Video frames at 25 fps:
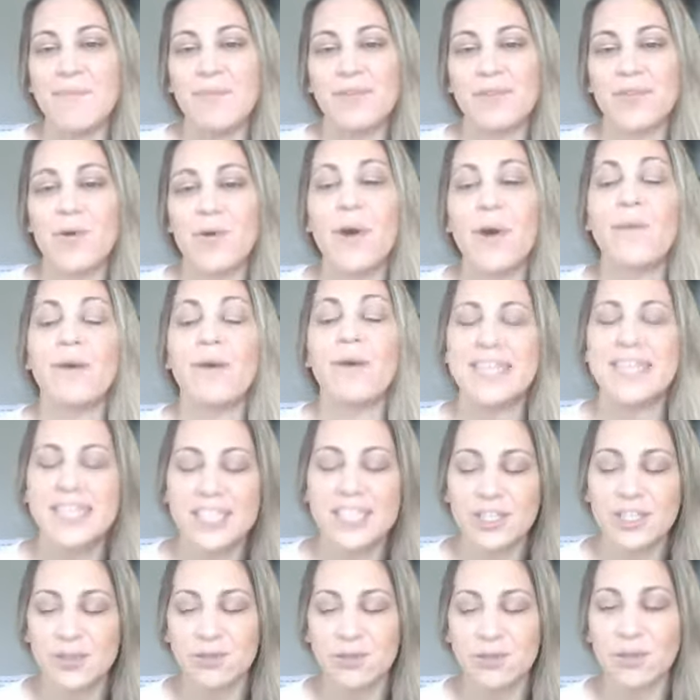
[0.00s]
So I went to
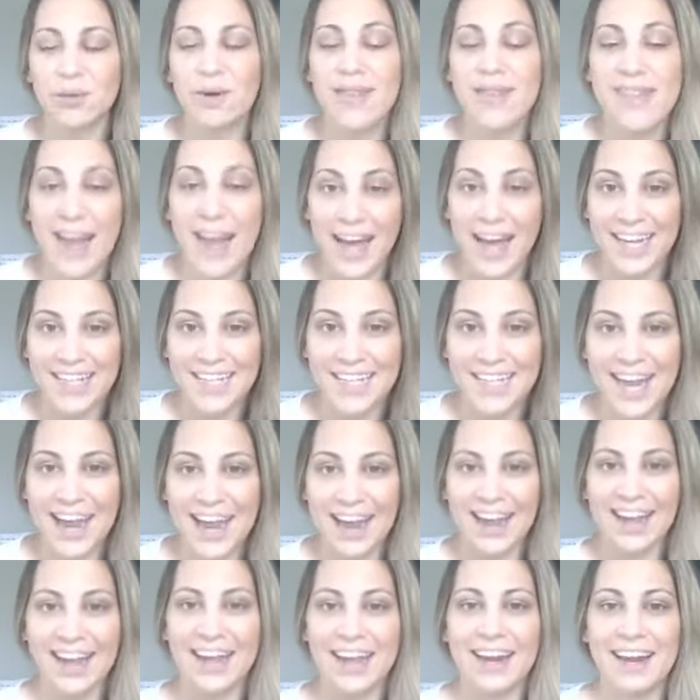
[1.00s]
the store that
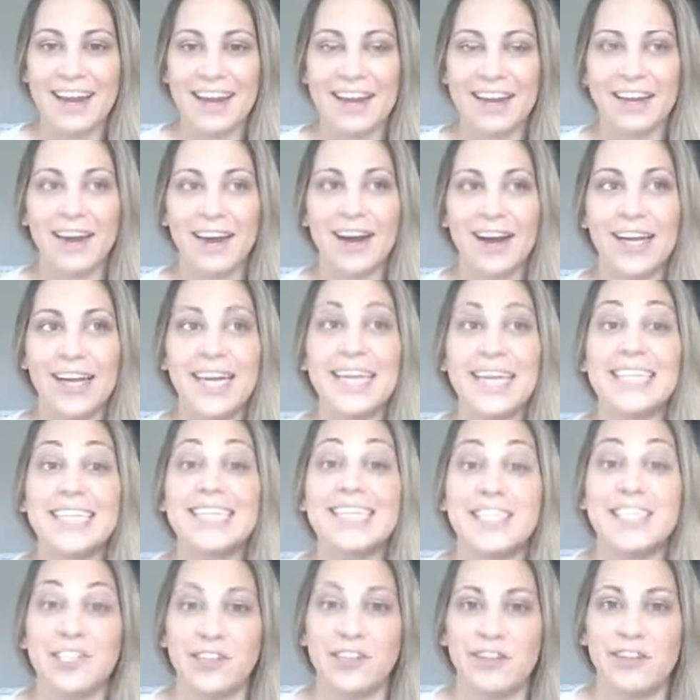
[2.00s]
day and I got a
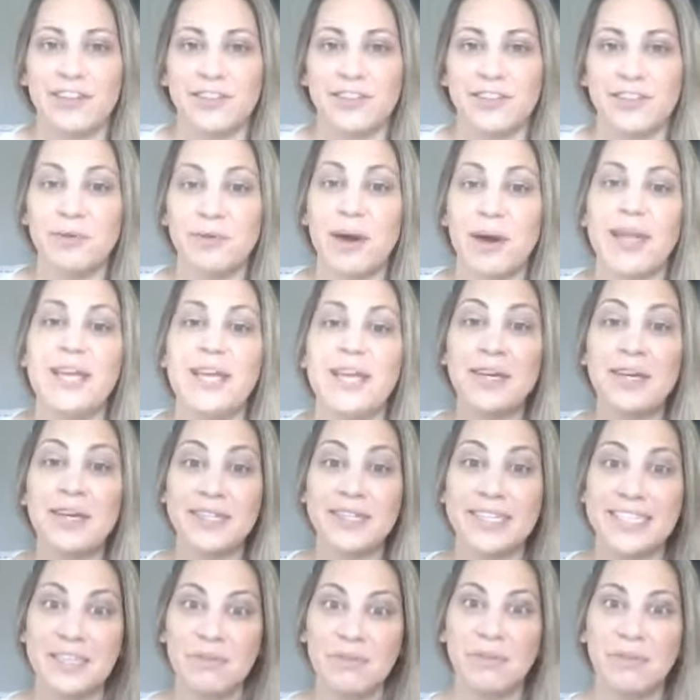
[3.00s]
digital, so he
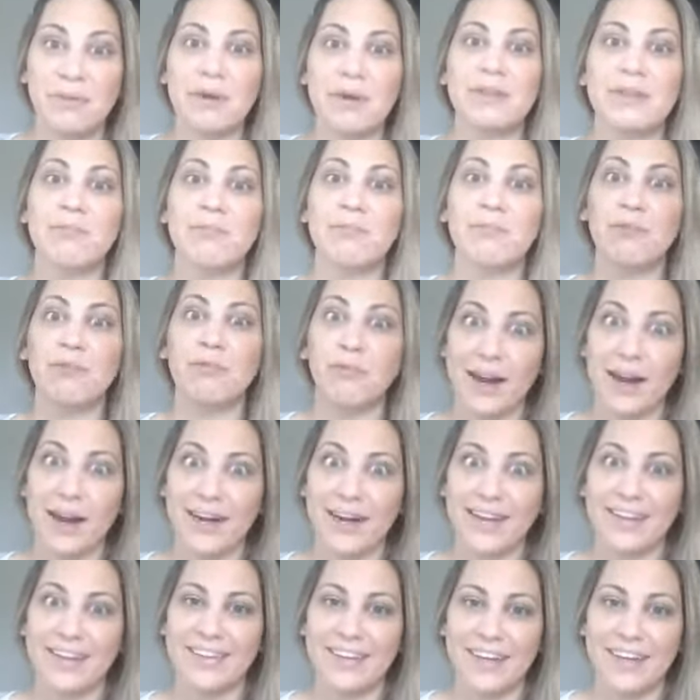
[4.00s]
could see the words
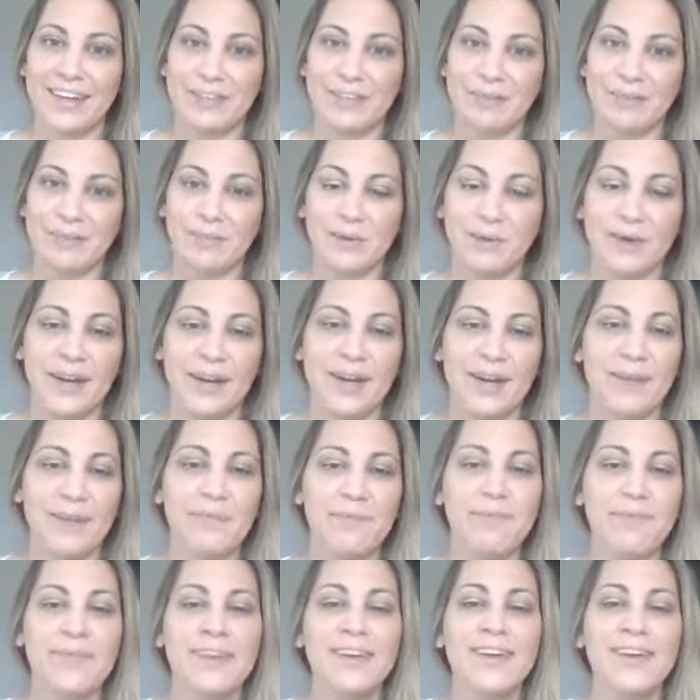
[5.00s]
pregnant the next morning.
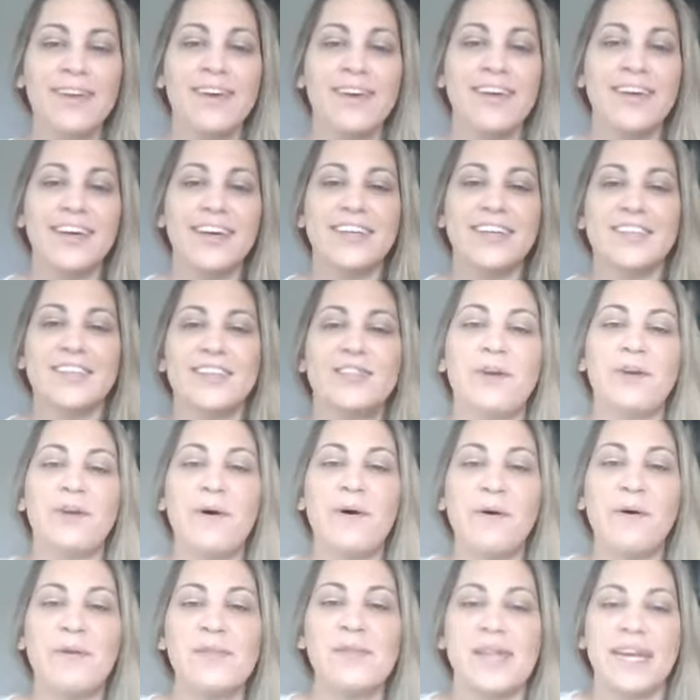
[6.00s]

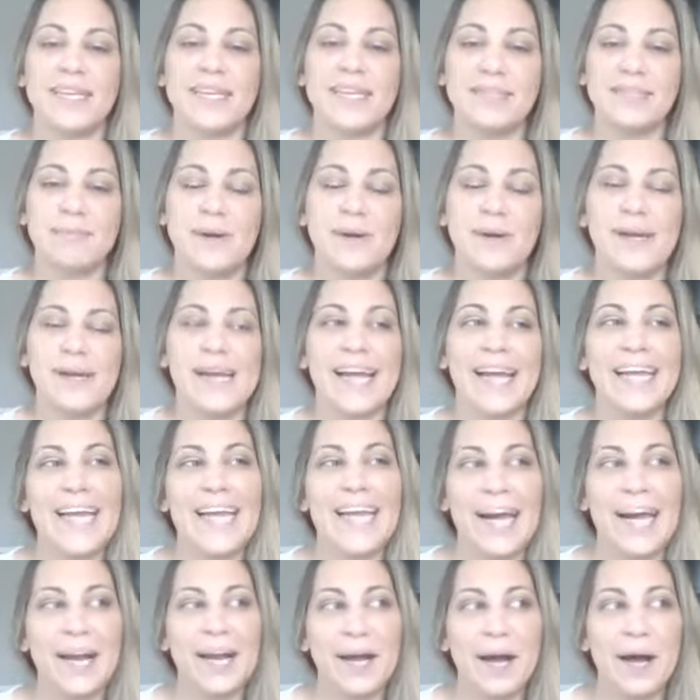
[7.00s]
So the next morning I
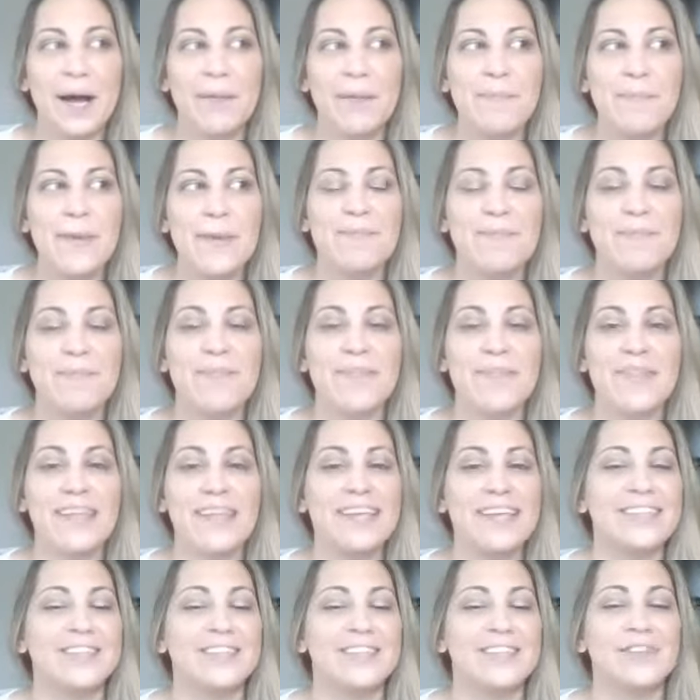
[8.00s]
get up and
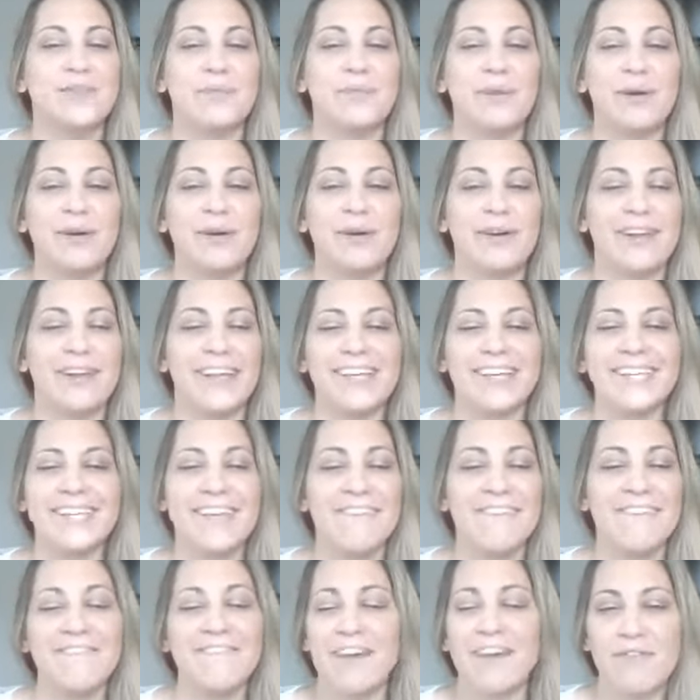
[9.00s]
it's super early. It's
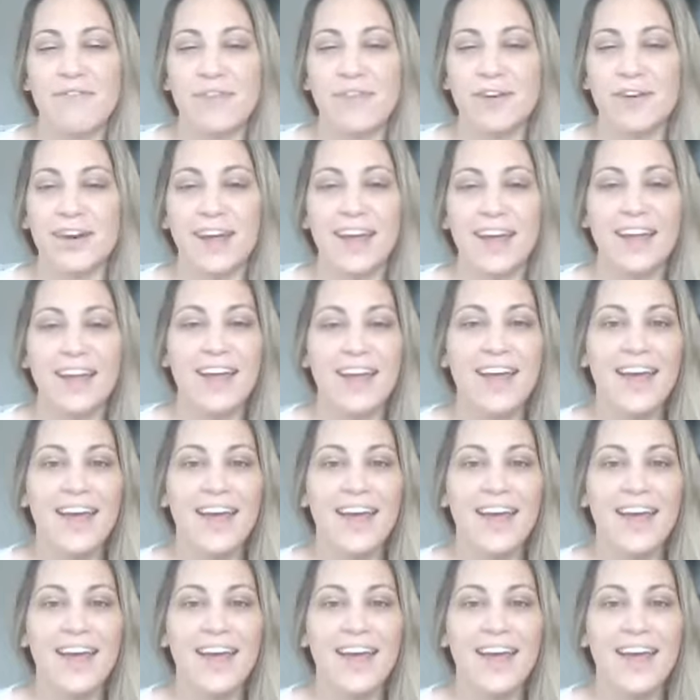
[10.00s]
like 5:30.